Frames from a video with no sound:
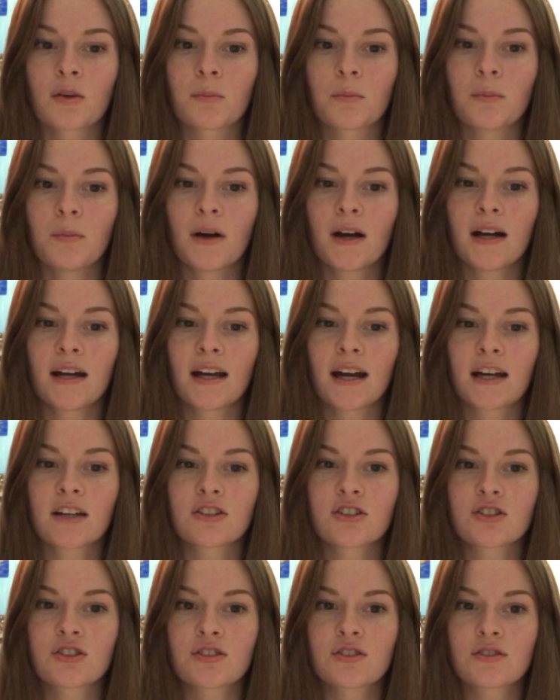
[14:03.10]
But
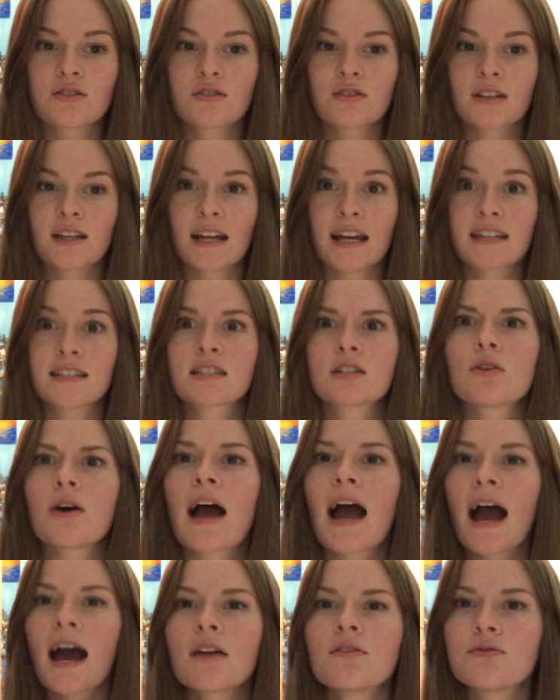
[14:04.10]
I still
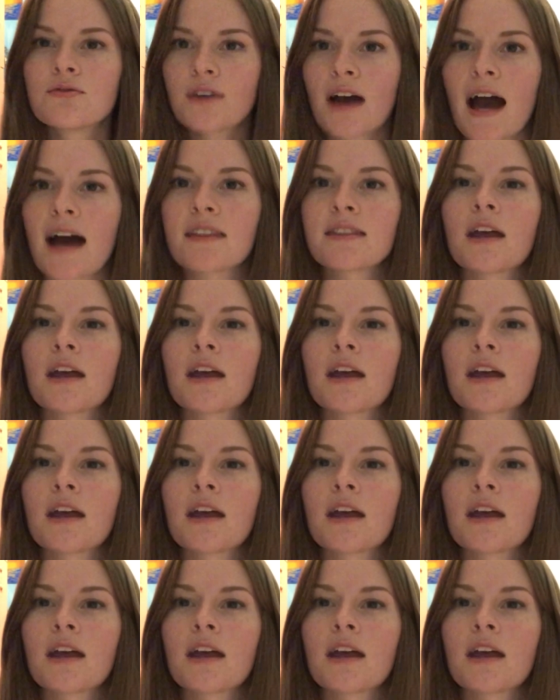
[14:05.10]
had fat.